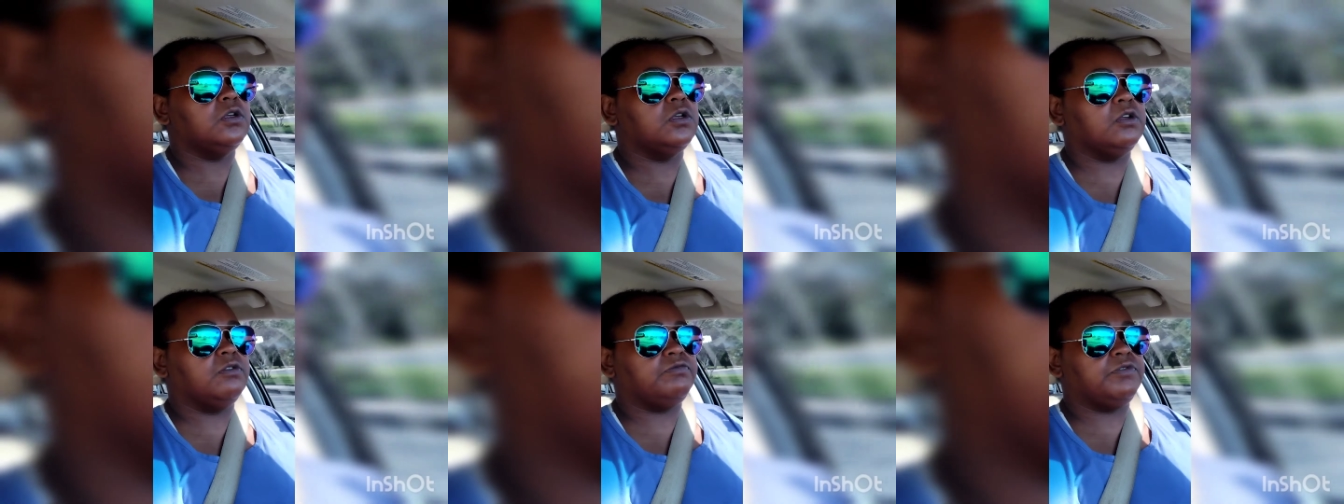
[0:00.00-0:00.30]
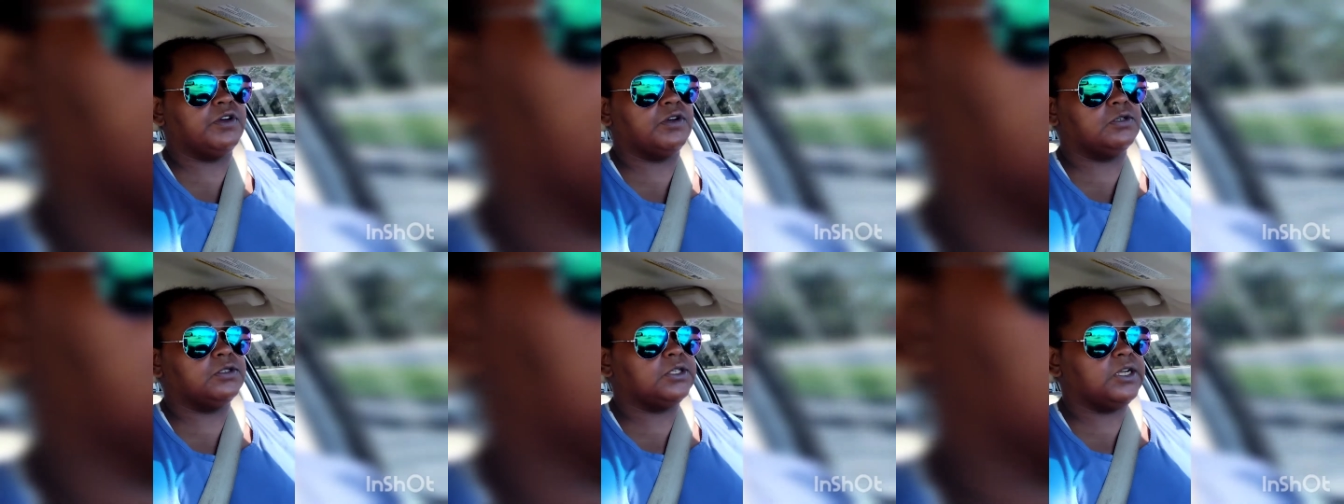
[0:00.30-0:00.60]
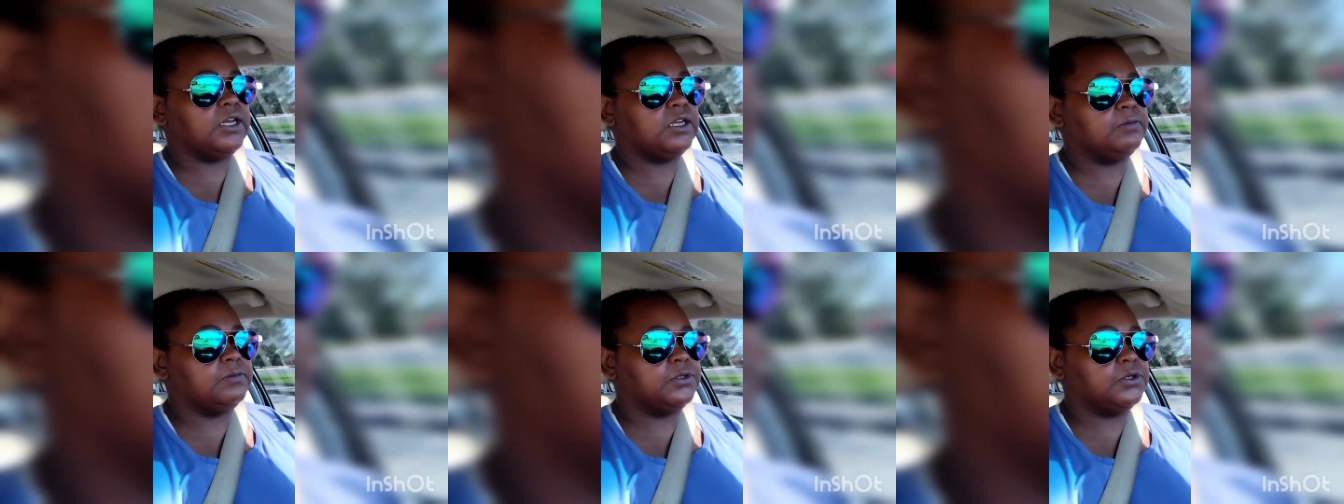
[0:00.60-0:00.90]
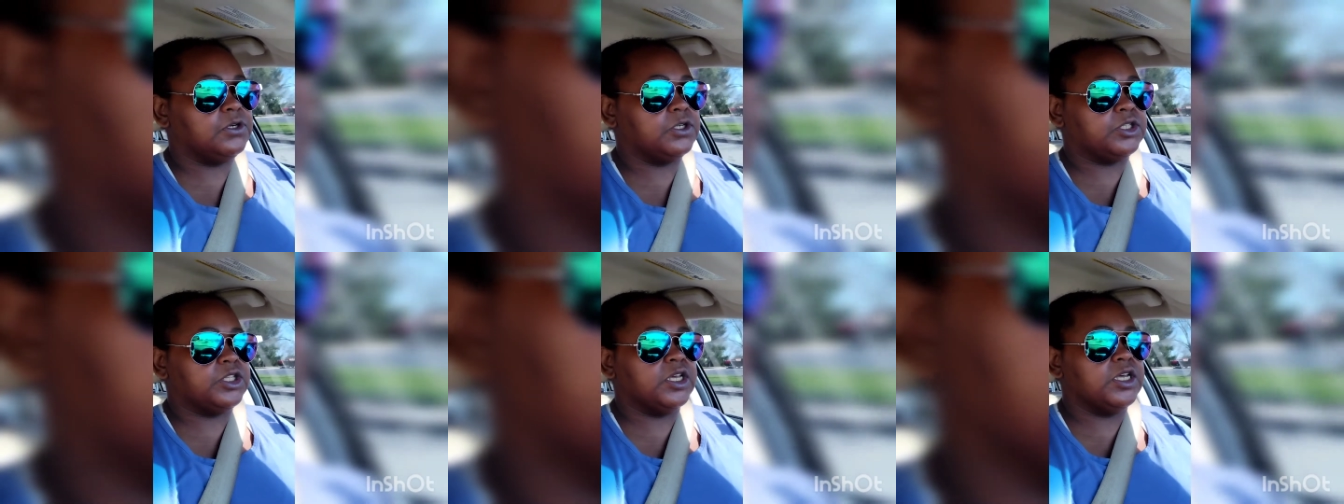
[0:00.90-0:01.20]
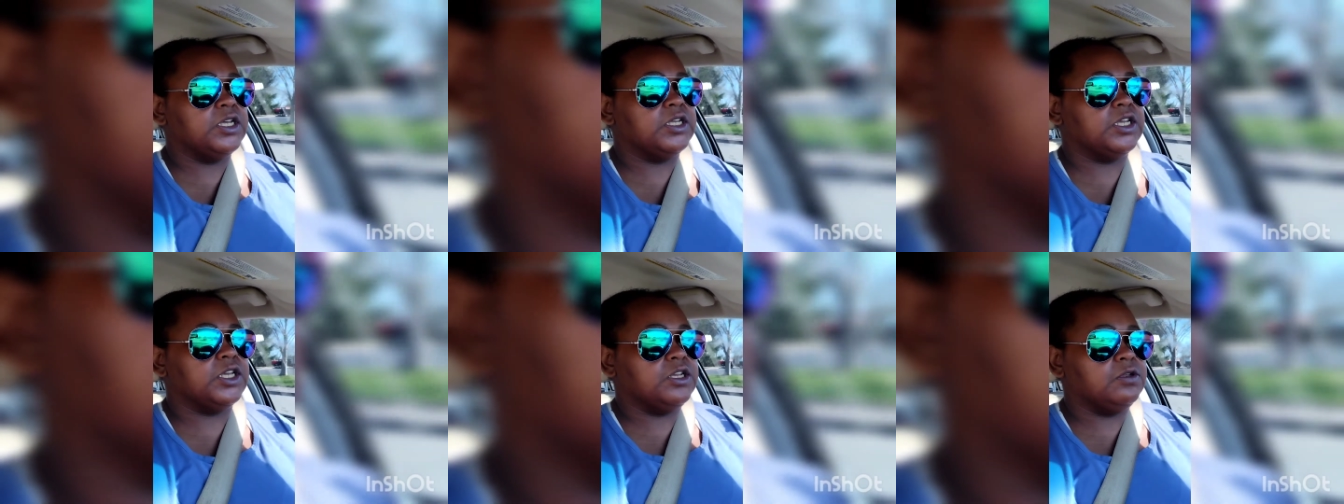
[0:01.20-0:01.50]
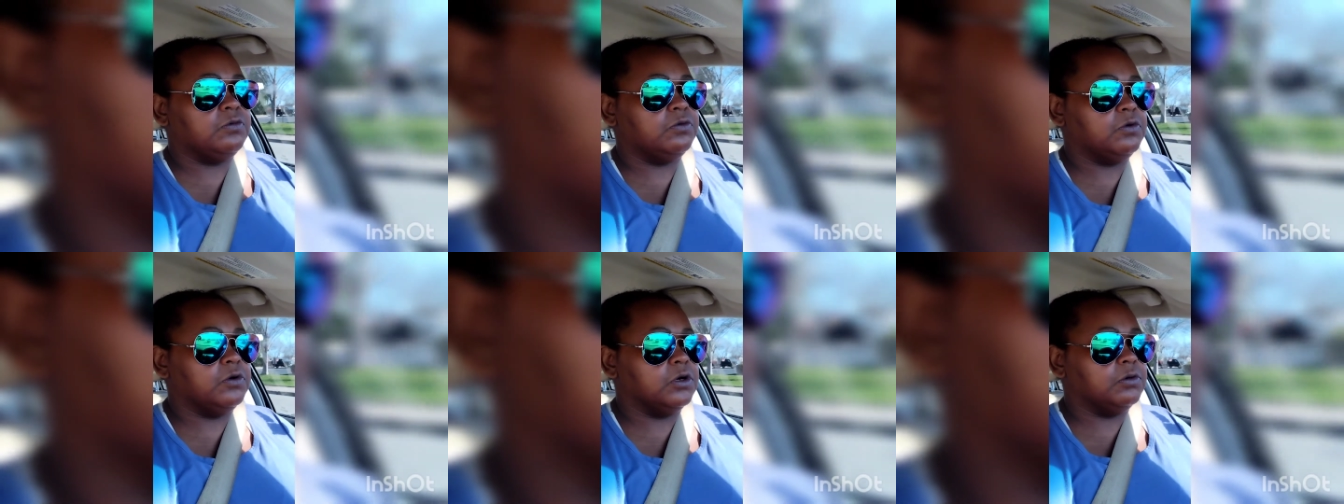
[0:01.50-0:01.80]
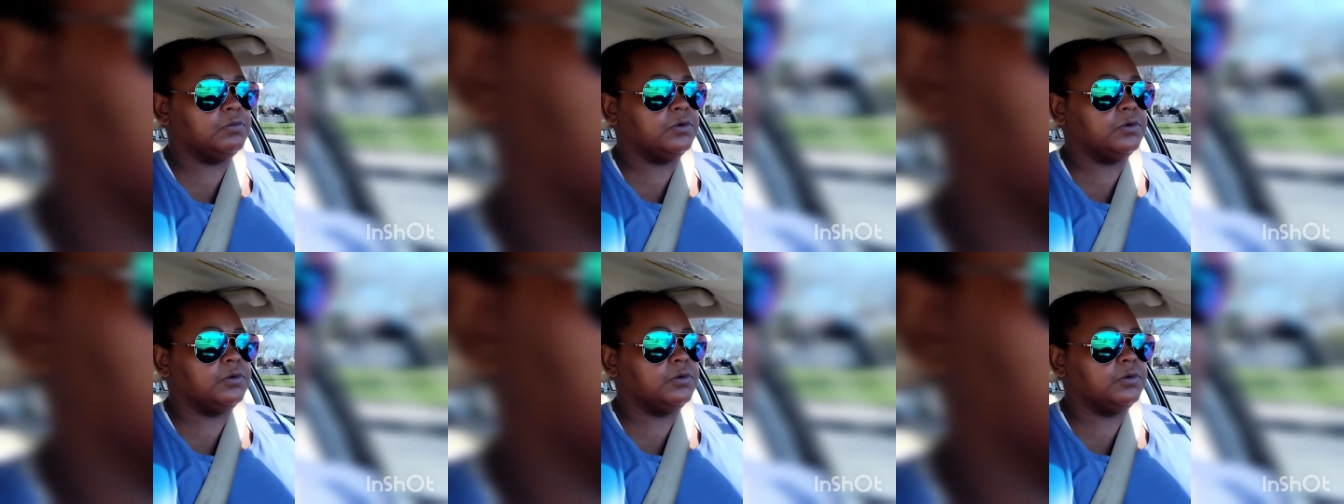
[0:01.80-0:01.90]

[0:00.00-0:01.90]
if those names are a thing anymore,